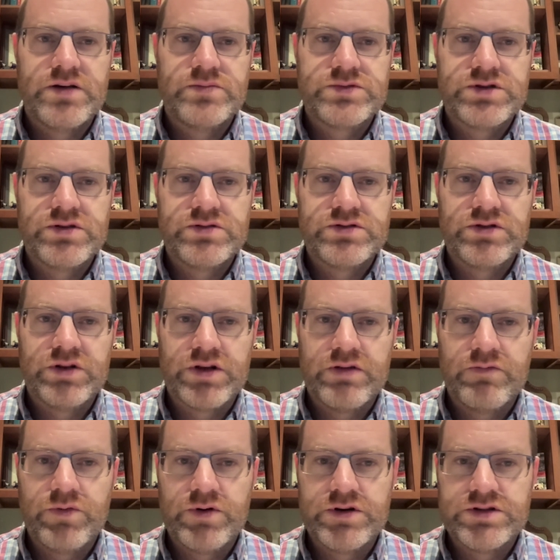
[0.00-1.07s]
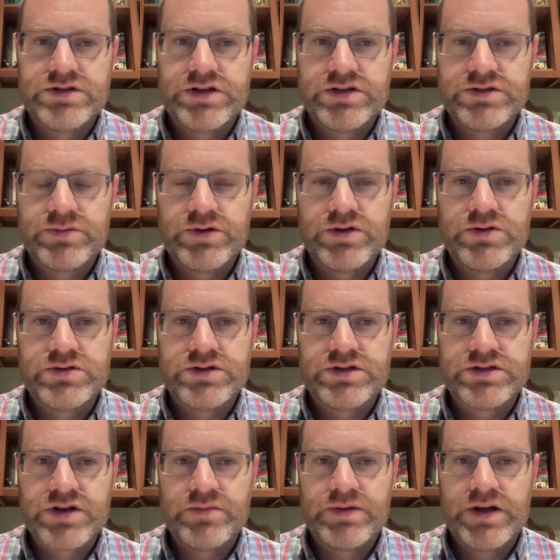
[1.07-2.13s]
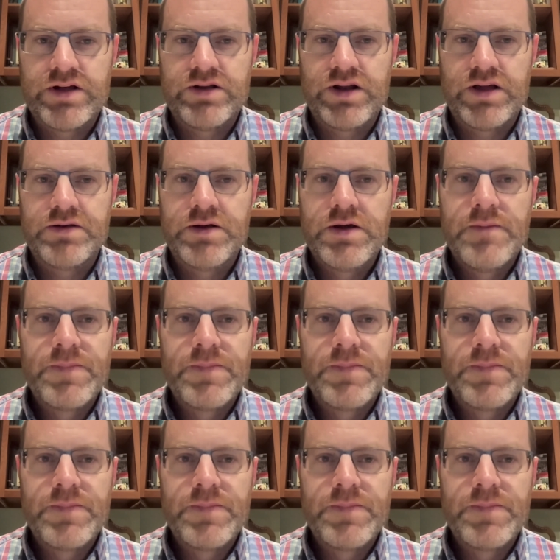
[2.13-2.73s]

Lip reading: So looking forward to seeing some of those things come down the line.